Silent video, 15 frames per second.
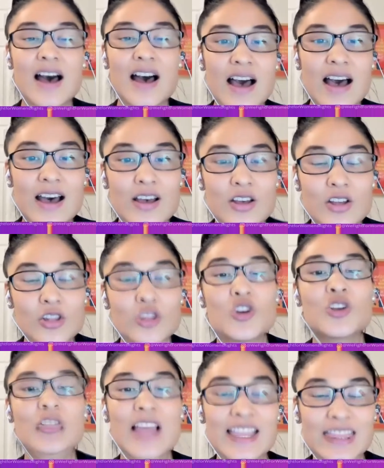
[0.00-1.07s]
uh,
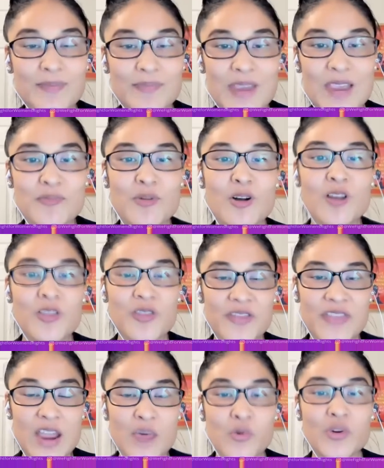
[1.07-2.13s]
look like the people
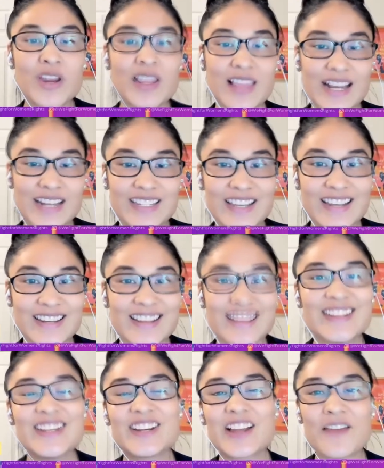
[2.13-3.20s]
that they were elected
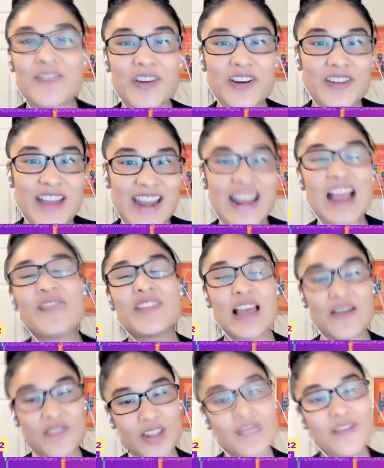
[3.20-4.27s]
to govern at every
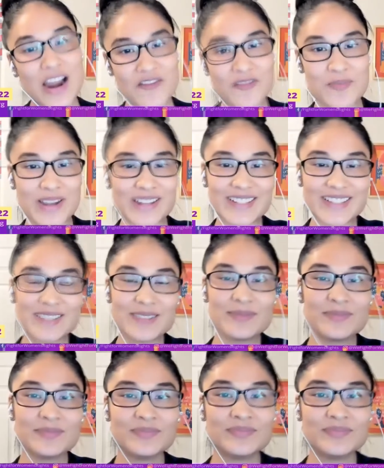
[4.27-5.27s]
level of governments.